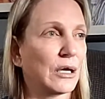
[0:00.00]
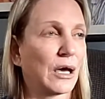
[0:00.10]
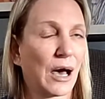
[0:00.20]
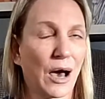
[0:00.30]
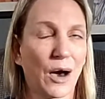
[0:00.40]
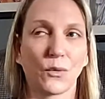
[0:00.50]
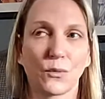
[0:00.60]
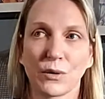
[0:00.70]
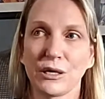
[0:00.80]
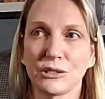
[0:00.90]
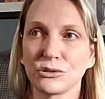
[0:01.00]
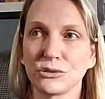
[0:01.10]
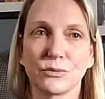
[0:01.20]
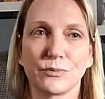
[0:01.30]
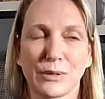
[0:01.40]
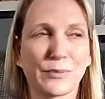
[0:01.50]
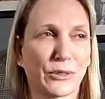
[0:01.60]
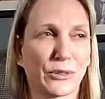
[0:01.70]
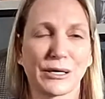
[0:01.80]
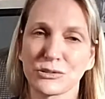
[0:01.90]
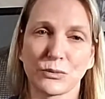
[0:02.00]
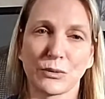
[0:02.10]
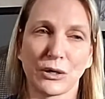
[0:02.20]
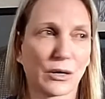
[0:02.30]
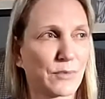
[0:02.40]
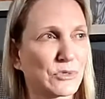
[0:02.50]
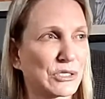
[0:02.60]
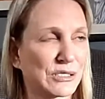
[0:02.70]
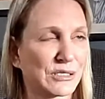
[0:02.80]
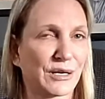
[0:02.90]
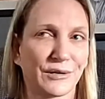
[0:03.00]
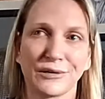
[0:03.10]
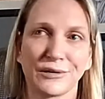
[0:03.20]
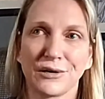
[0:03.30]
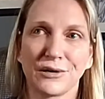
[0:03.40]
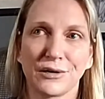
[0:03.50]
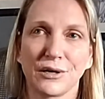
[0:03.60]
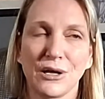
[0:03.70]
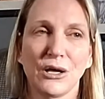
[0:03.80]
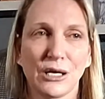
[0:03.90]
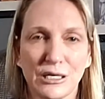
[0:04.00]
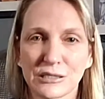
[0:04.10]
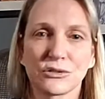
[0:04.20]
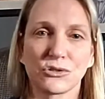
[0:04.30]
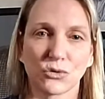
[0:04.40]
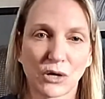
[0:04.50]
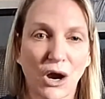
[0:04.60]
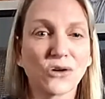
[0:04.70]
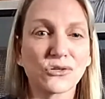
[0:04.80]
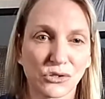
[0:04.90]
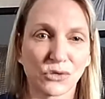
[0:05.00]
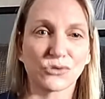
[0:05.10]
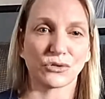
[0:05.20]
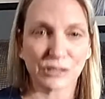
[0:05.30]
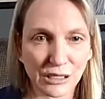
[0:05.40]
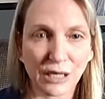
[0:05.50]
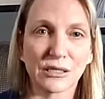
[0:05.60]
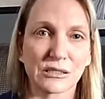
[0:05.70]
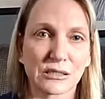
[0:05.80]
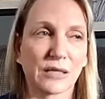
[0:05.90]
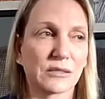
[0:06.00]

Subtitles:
how we do, people think it's weird. I'm just standing there, and he's doing heart surgery. He's cutting this guy's heart